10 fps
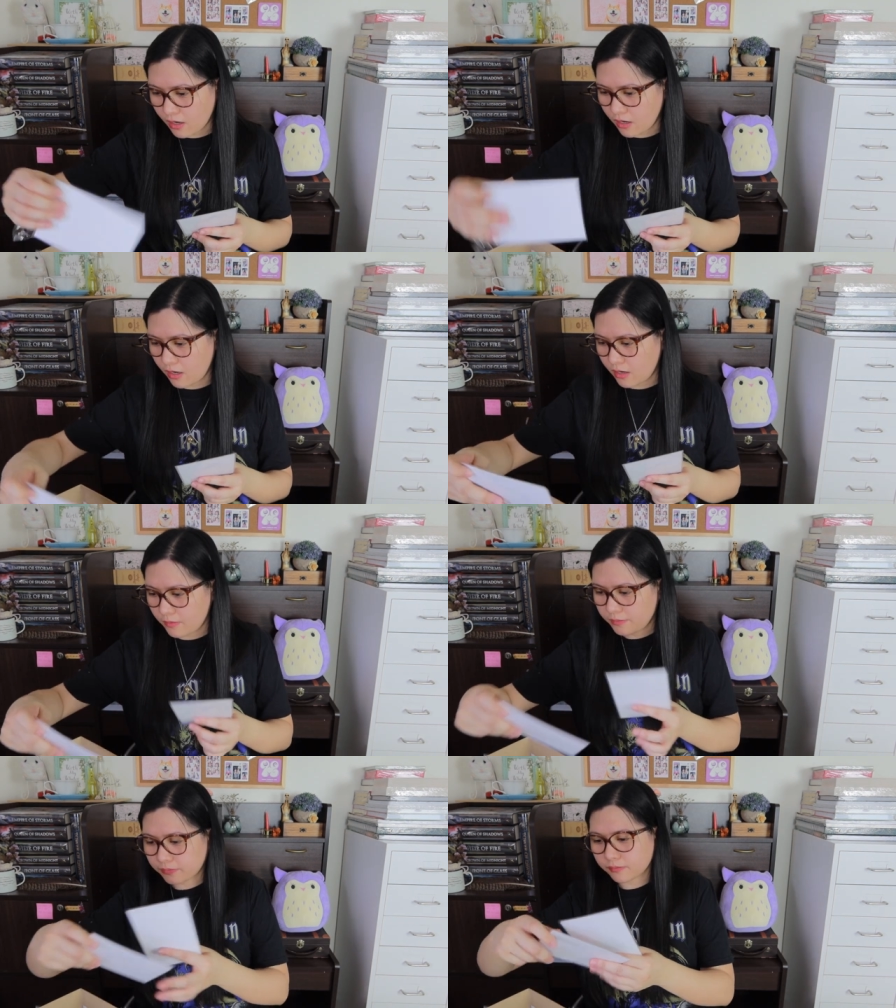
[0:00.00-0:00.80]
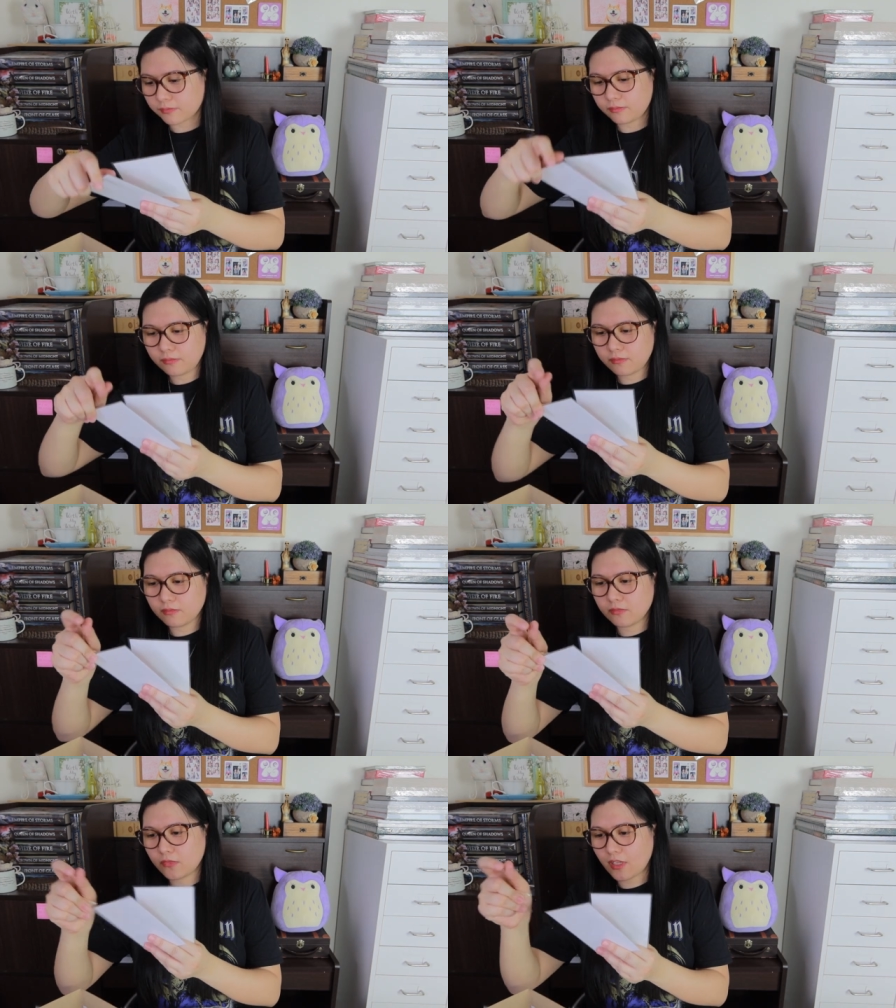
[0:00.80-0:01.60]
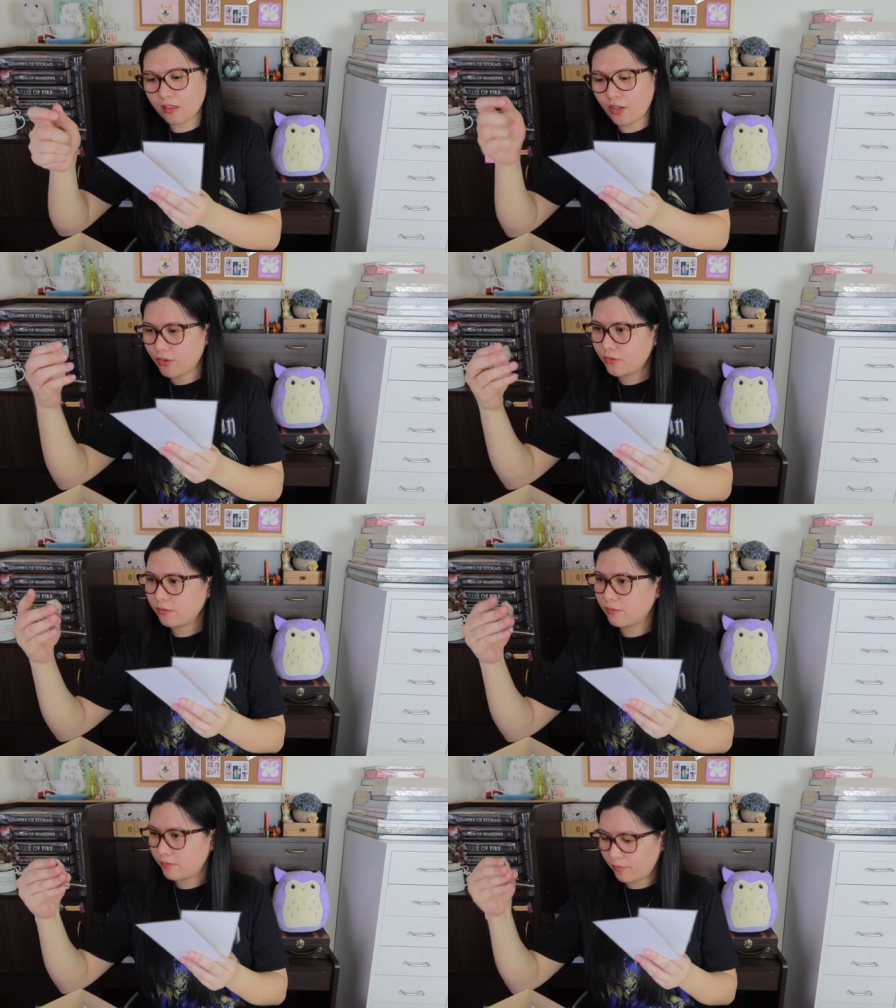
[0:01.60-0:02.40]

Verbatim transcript: Uh, hello?